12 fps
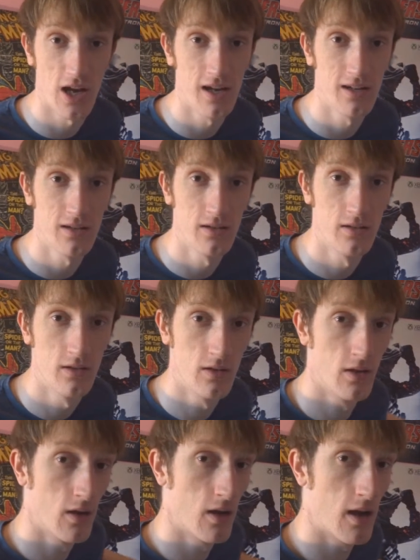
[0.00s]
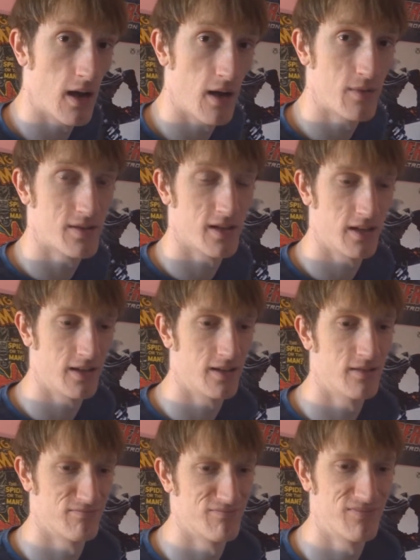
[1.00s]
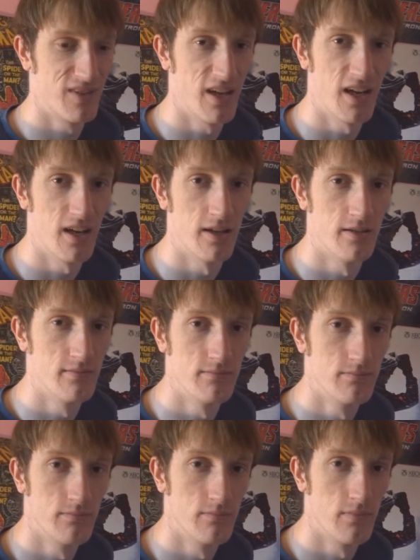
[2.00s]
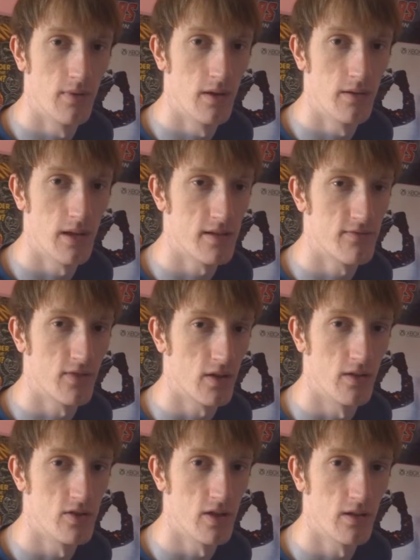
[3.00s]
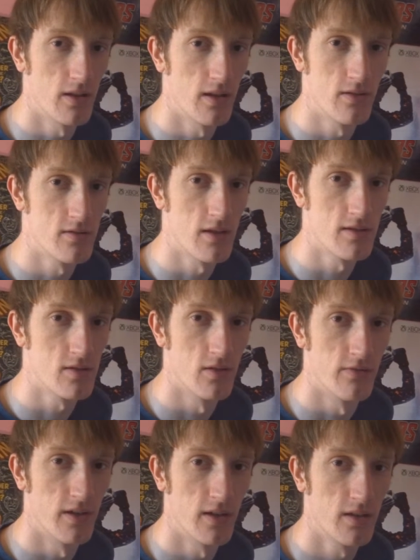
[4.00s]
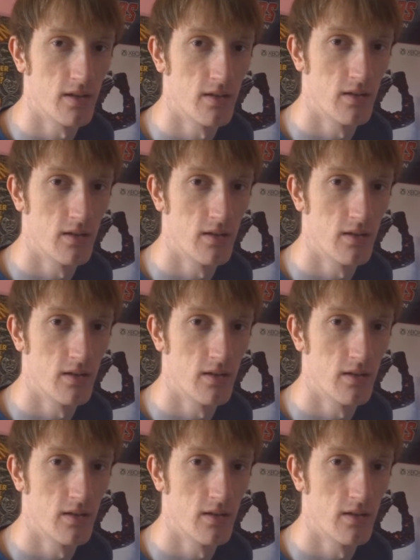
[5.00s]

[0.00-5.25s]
channel, I was like, yeah, that's fucking shit, that's so fake.